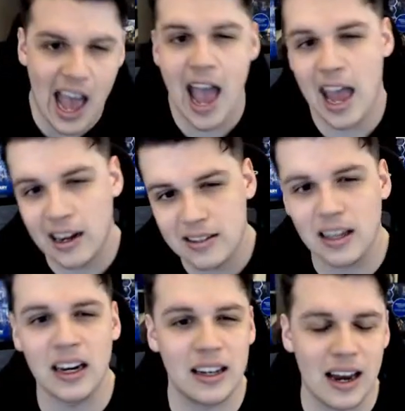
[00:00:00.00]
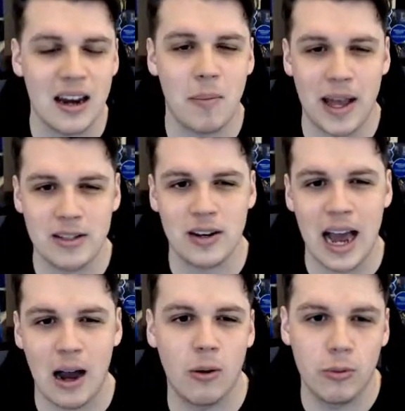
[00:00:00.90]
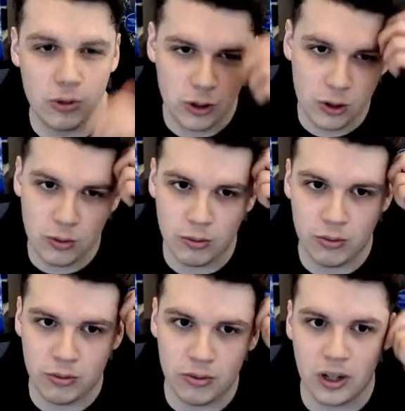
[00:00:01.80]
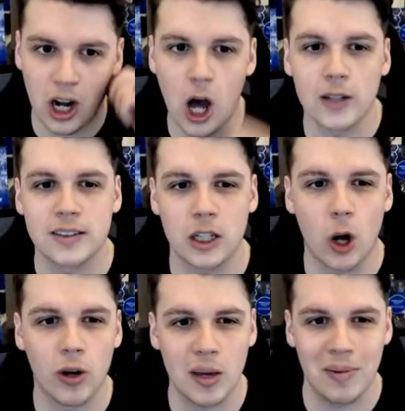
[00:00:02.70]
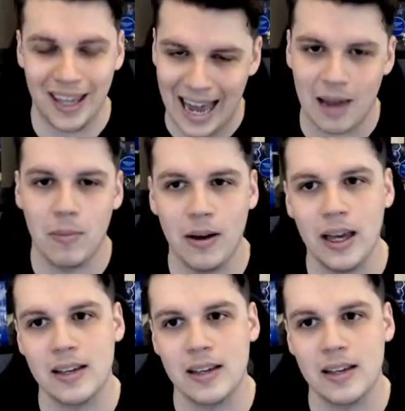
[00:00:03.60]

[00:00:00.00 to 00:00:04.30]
Ederson, it then depends on how you class the goalkeeping game.